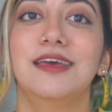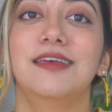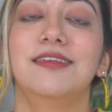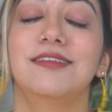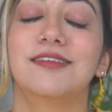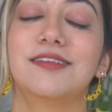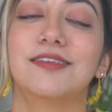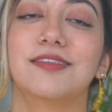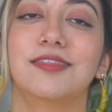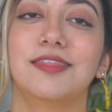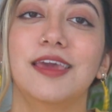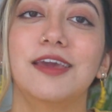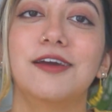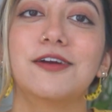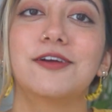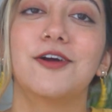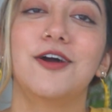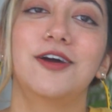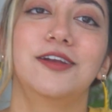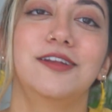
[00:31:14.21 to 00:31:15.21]
since they
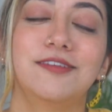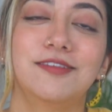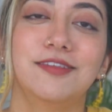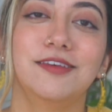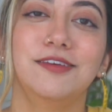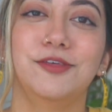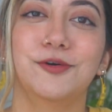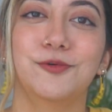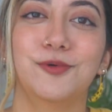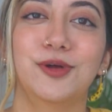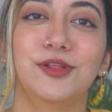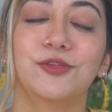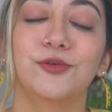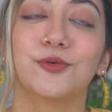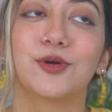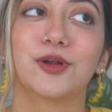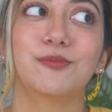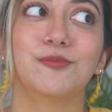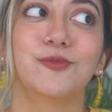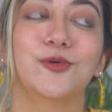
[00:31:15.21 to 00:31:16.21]
are honestly the ones who
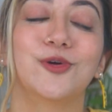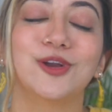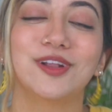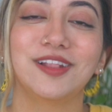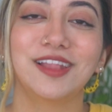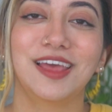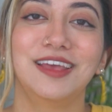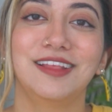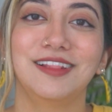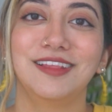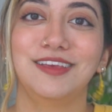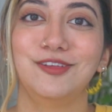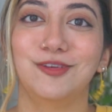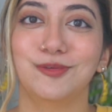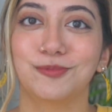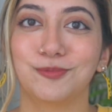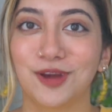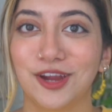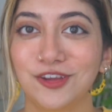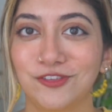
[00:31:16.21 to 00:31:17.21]
are more likely
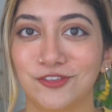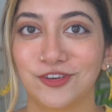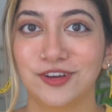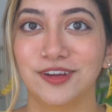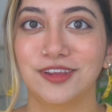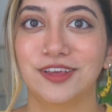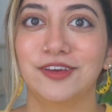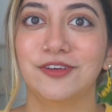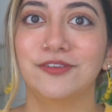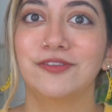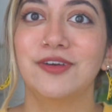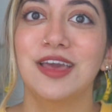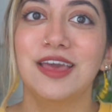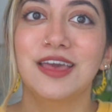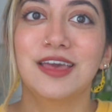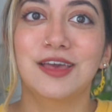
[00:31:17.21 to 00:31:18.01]
to pressure you